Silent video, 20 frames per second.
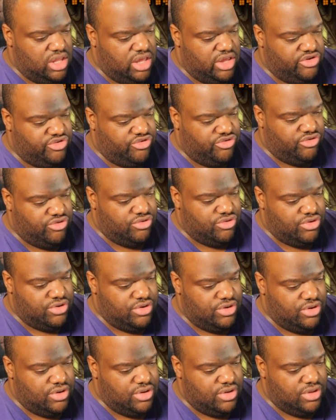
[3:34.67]
Not
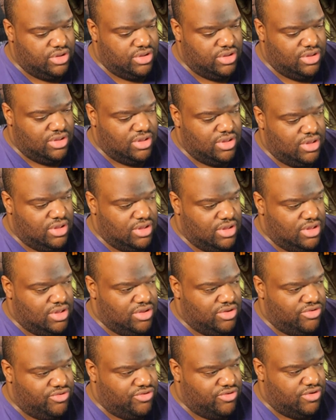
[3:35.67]
sure,
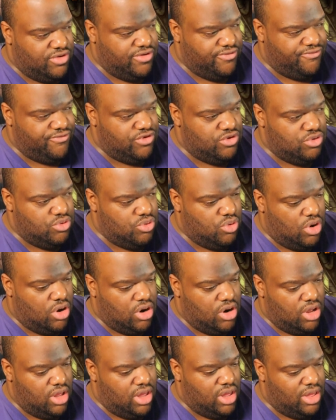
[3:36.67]
sure if you
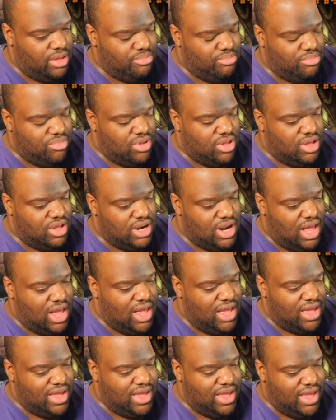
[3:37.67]
are up, but
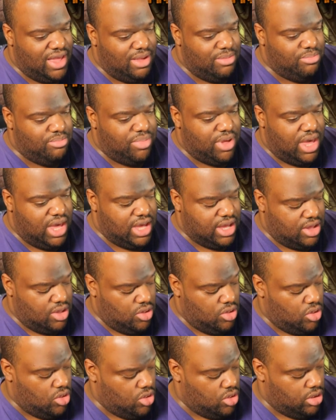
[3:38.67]
I am back
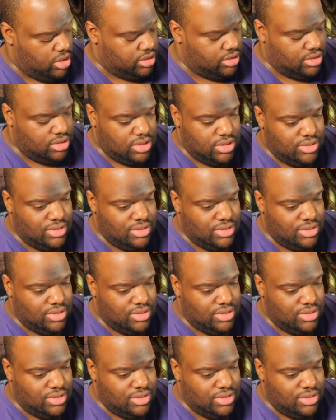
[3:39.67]
on.